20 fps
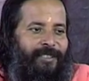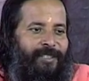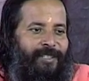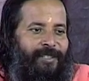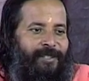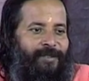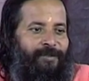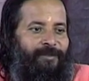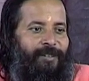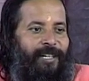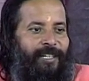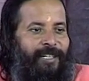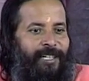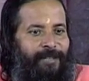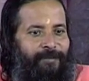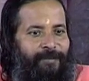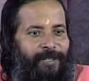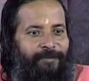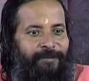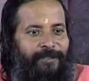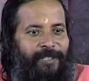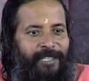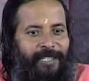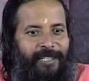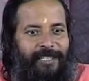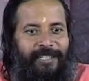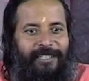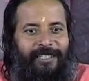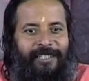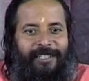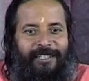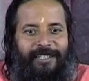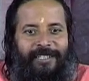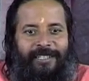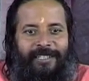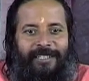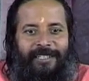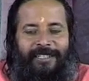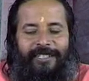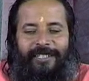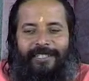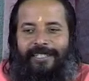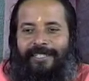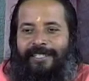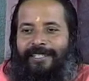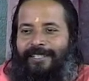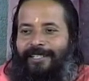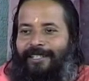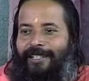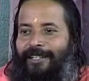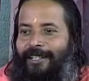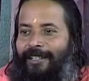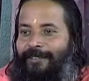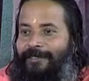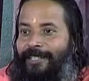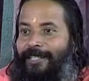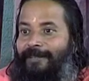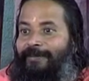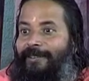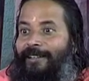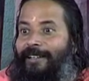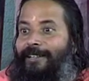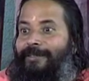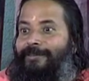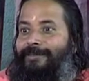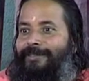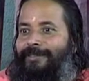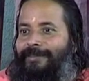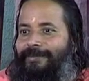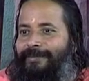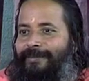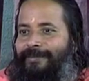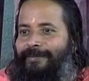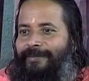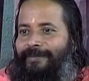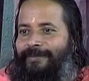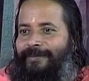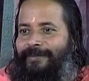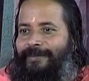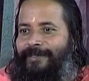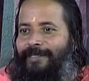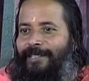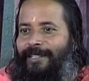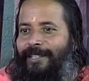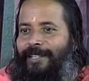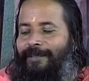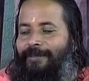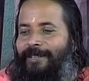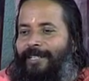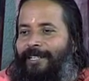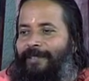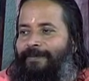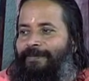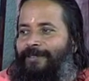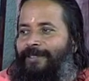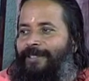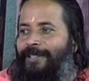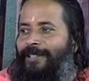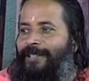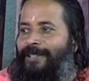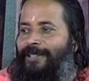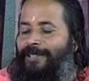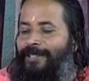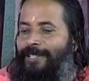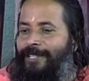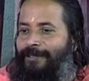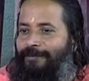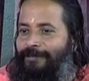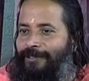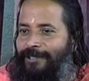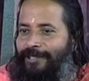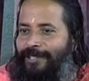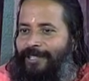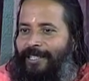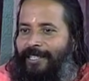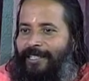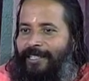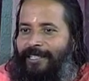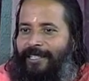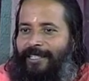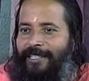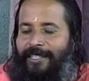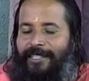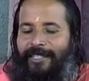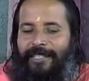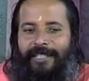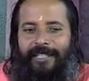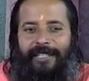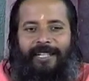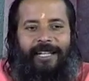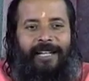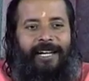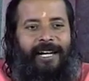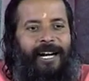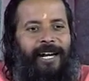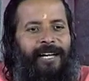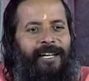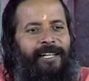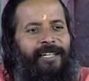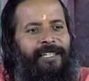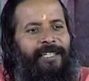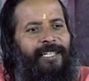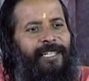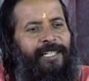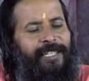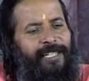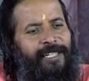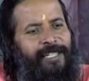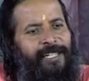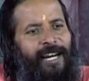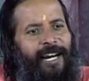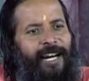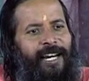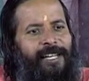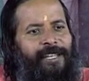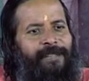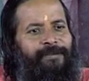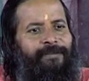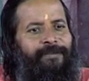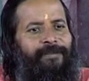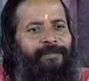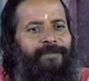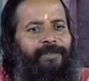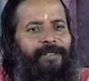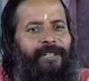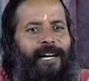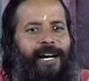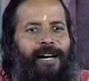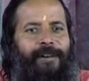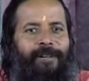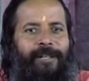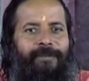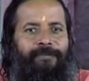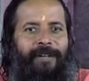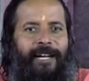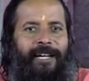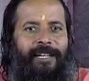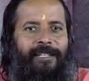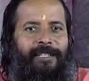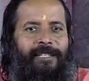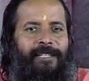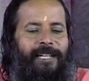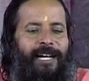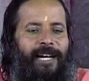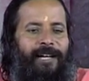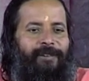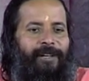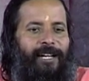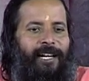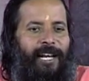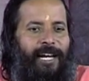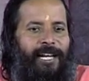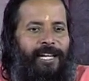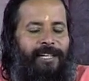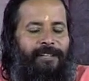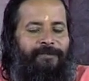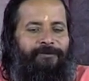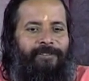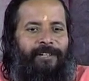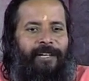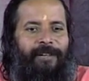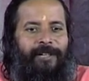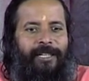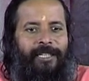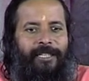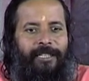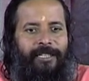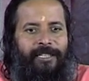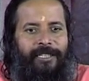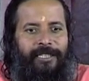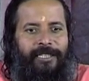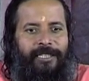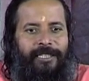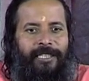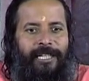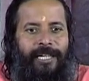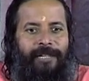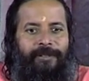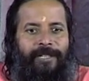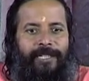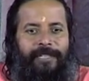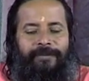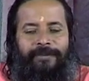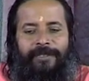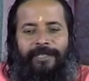So one name of God is lover of love. Lover of devotion. And at any time, our mind, our life, our thought, our